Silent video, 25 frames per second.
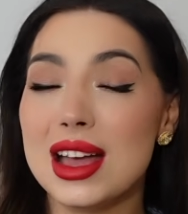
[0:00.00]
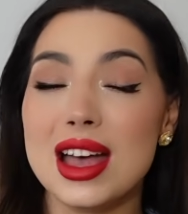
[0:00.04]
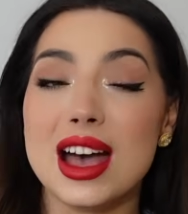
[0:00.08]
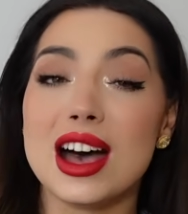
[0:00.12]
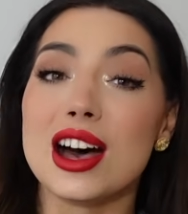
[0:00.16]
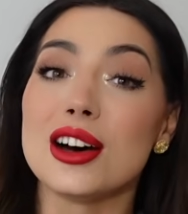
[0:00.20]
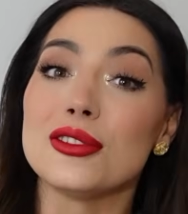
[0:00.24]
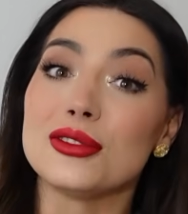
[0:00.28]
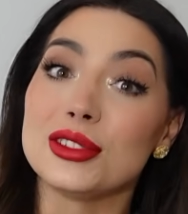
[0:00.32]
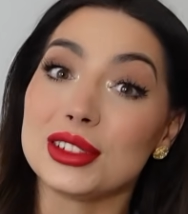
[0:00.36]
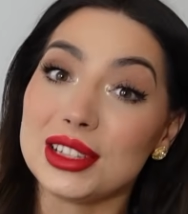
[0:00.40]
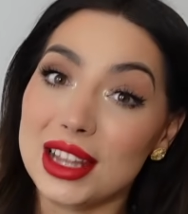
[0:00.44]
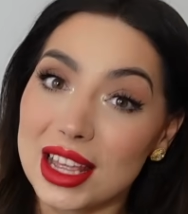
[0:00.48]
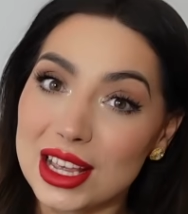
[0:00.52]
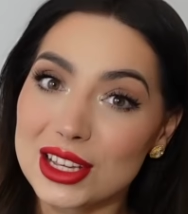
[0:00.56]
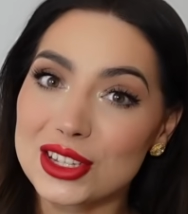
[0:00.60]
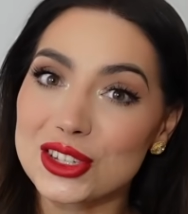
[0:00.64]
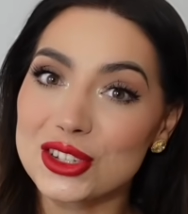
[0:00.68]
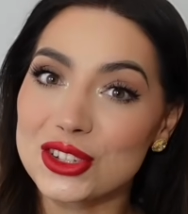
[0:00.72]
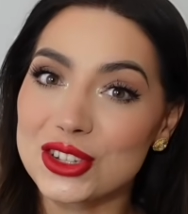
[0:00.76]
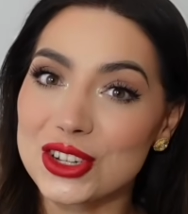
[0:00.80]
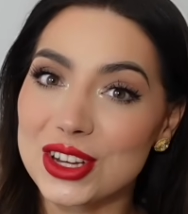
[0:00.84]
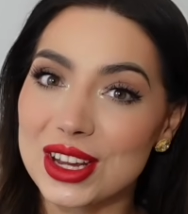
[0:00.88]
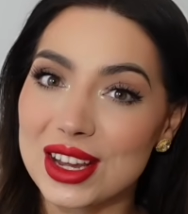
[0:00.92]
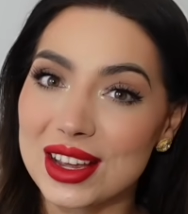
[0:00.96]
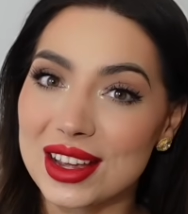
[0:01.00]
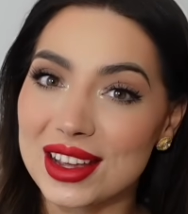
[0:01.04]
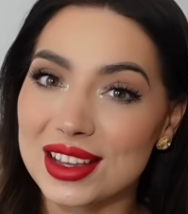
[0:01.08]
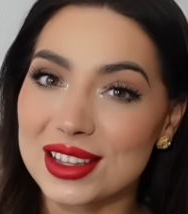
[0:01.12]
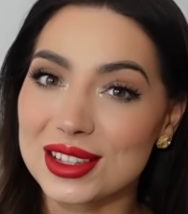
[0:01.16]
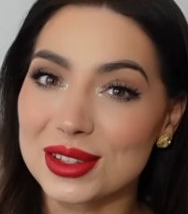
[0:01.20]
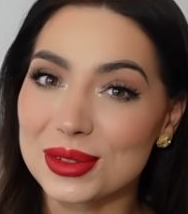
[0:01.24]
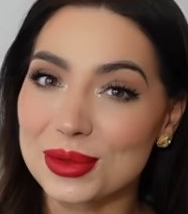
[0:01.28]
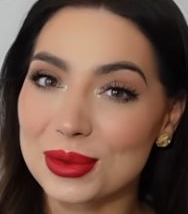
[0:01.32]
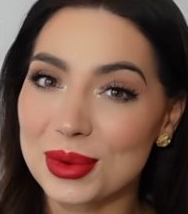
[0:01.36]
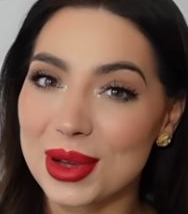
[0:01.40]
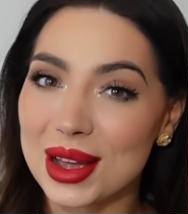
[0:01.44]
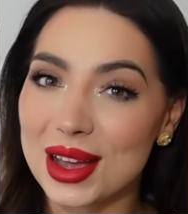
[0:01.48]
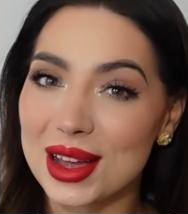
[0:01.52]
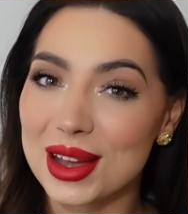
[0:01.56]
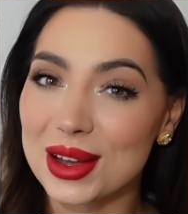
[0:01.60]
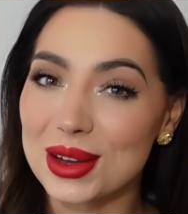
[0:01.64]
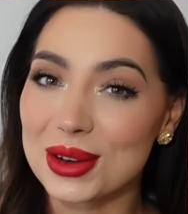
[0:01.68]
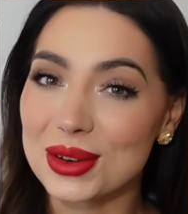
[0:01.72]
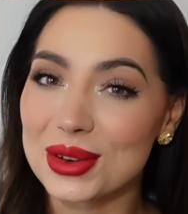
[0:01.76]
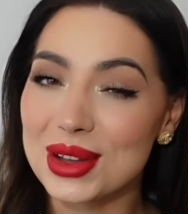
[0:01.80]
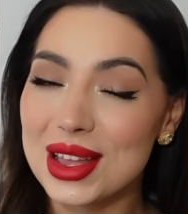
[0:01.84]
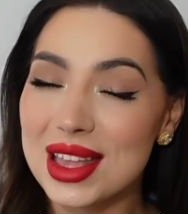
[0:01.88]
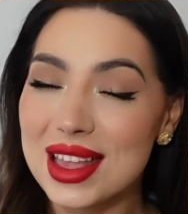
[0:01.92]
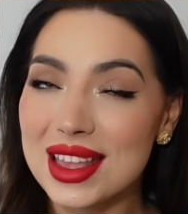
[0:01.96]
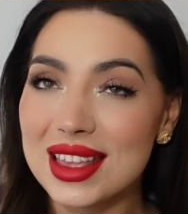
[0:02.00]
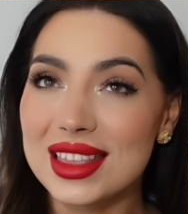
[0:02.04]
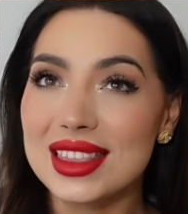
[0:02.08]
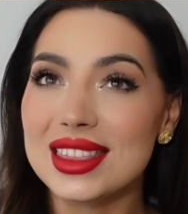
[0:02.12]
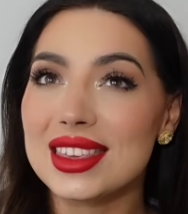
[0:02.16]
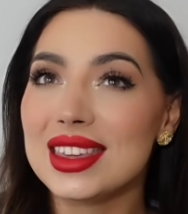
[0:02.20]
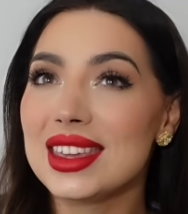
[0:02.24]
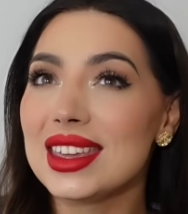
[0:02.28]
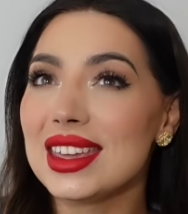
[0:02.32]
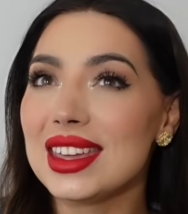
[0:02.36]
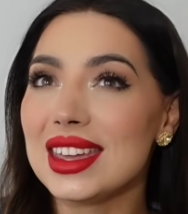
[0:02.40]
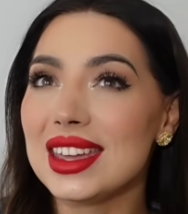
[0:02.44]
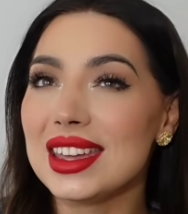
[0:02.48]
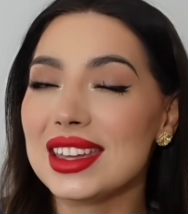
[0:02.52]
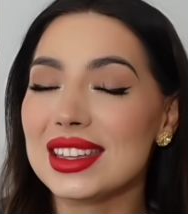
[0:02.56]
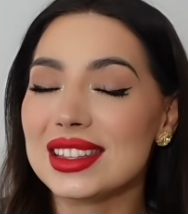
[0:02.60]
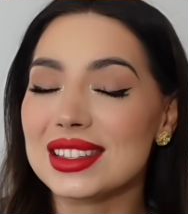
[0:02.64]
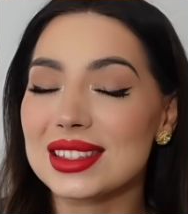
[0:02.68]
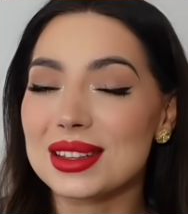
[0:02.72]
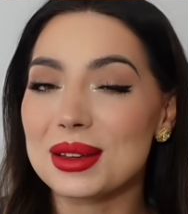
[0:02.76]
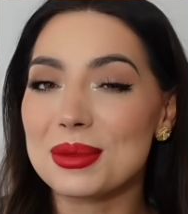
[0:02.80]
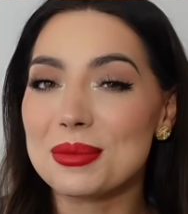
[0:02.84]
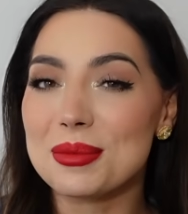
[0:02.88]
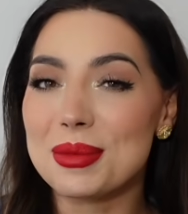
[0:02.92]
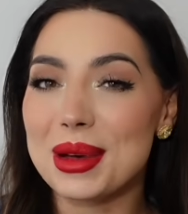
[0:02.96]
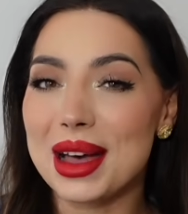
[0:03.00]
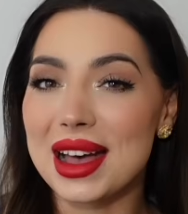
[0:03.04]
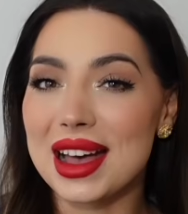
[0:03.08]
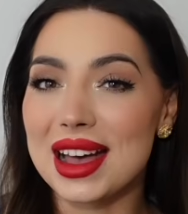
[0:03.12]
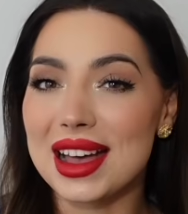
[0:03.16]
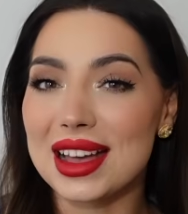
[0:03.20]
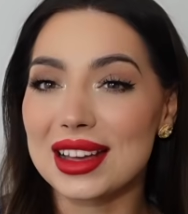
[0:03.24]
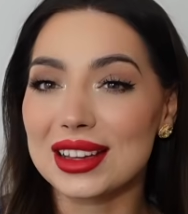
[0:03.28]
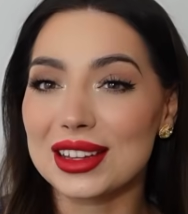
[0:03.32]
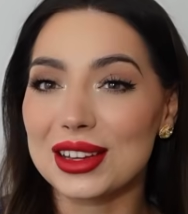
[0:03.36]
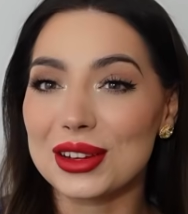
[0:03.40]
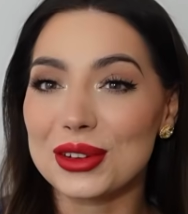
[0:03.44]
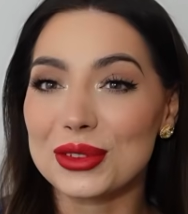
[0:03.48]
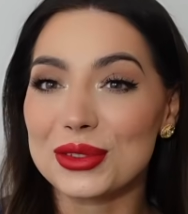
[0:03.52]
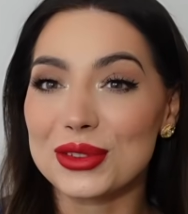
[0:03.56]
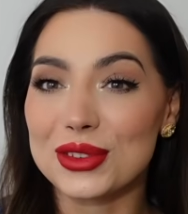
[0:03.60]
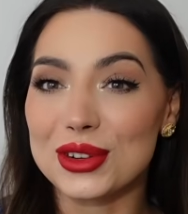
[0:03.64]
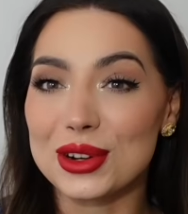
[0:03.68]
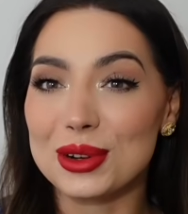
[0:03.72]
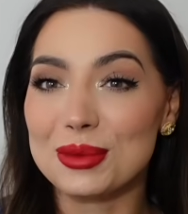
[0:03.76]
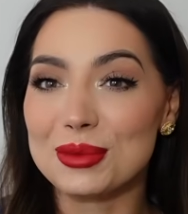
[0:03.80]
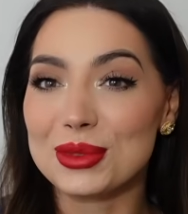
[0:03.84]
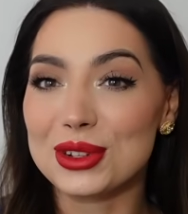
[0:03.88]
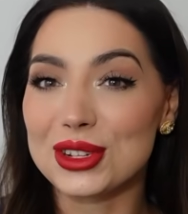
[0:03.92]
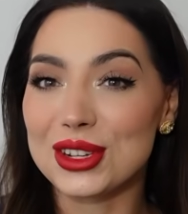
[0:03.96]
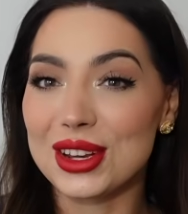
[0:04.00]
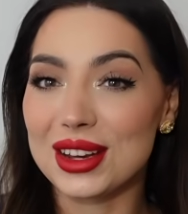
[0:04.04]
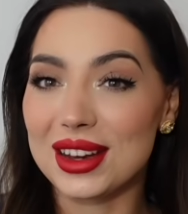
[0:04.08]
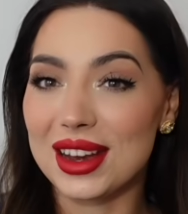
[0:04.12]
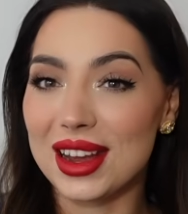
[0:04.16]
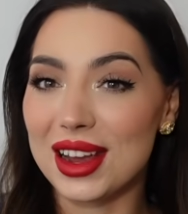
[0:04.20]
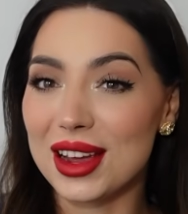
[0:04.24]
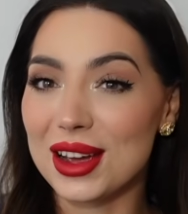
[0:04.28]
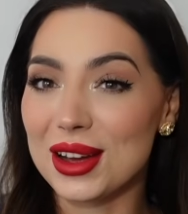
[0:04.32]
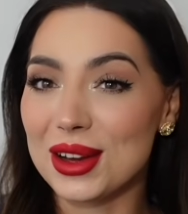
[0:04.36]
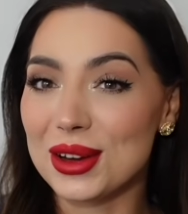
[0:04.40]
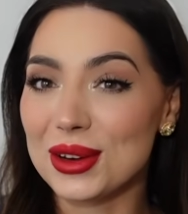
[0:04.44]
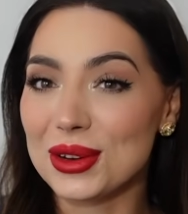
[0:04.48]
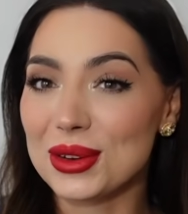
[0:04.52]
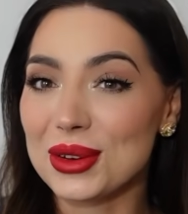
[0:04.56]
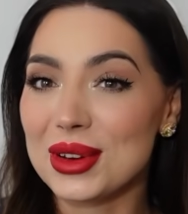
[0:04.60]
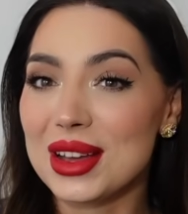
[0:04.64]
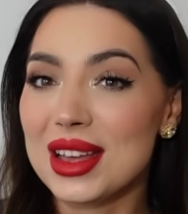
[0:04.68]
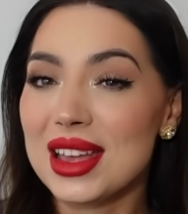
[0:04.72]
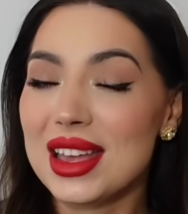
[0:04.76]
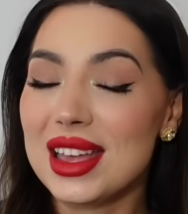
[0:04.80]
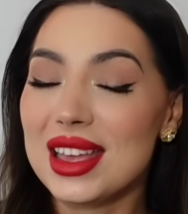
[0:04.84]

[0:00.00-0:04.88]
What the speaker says: of last year as well, the It bag from Chanel,